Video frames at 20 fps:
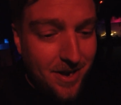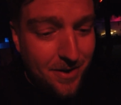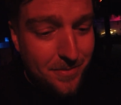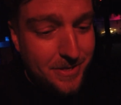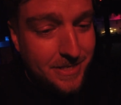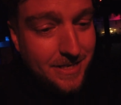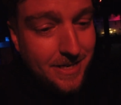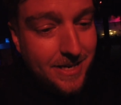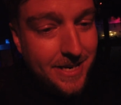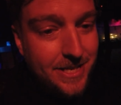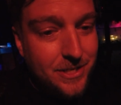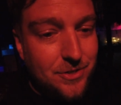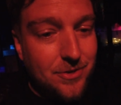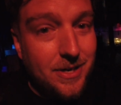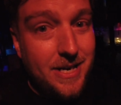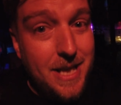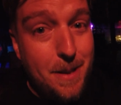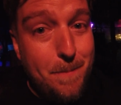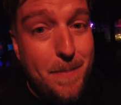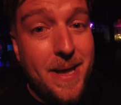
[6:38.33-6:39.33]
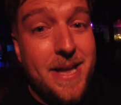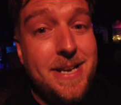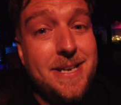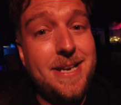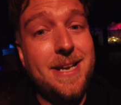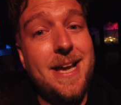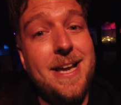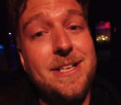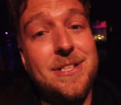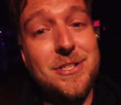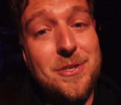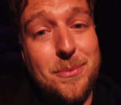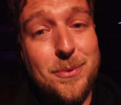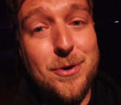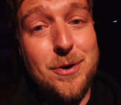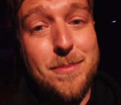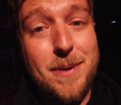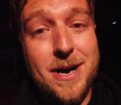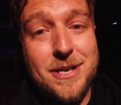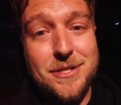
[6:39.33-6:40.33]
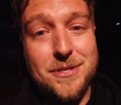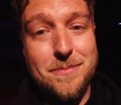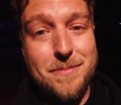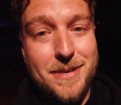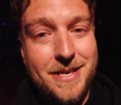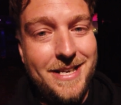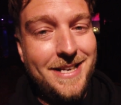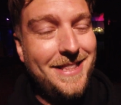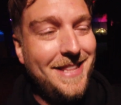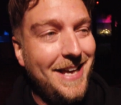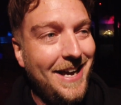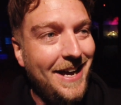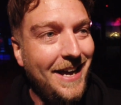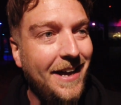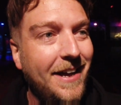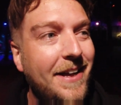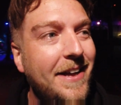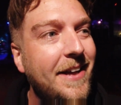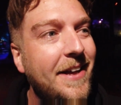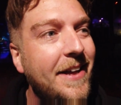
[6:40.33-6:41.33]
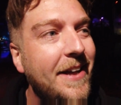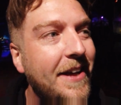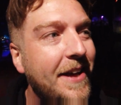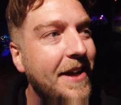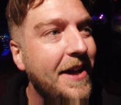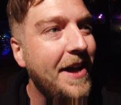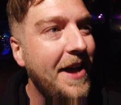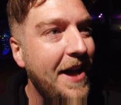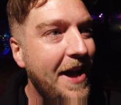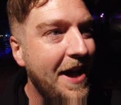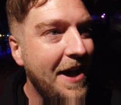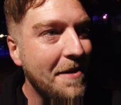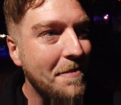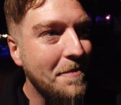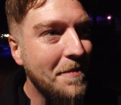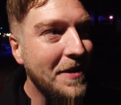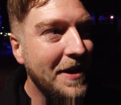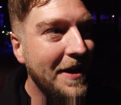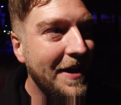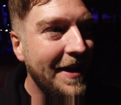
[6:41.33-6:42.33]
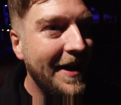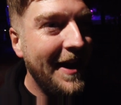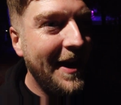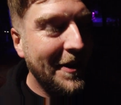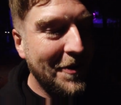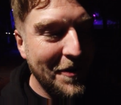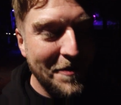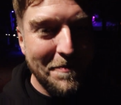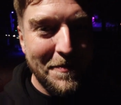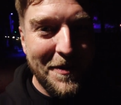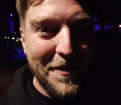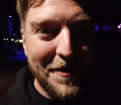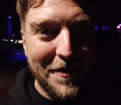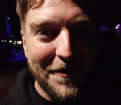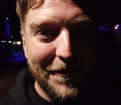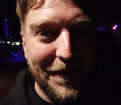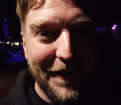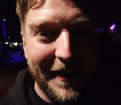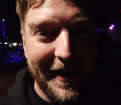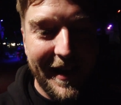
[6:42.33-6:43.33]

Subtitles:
I was literally pinned against a wall by somebody in there. And I couldn't move,